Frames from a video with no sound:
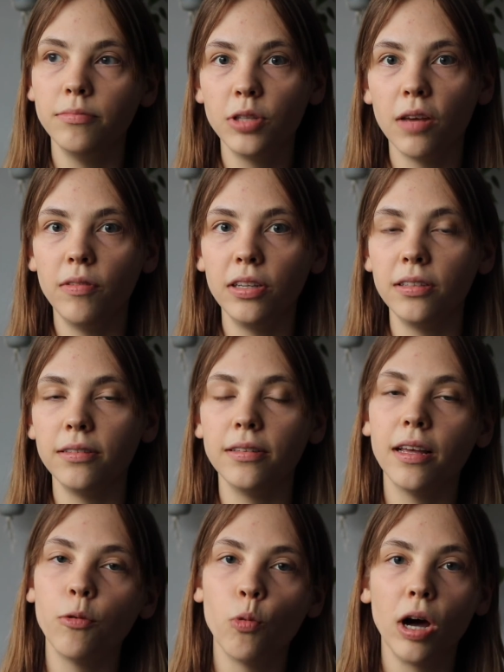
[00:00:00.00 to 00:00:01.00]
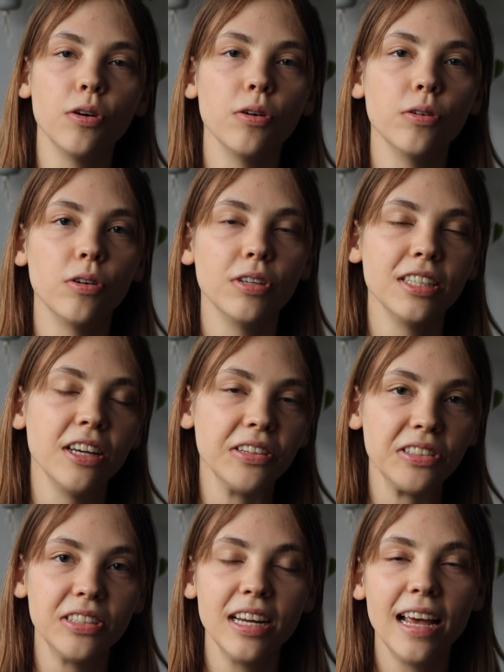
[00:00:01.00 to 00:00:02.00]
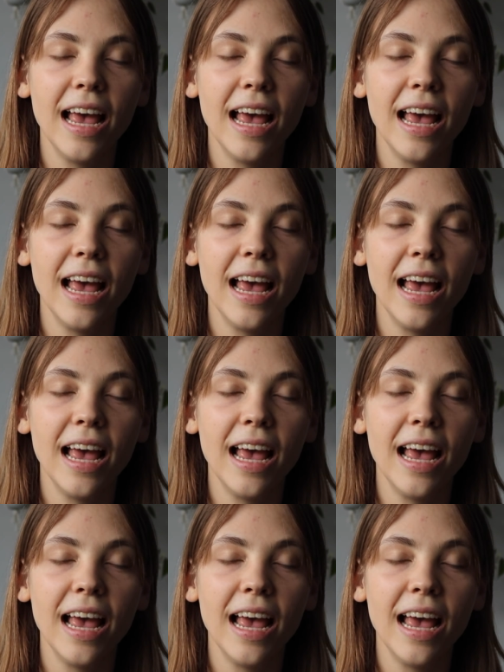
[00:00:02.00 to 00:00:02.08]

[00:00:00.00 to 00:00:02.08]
giving one or the other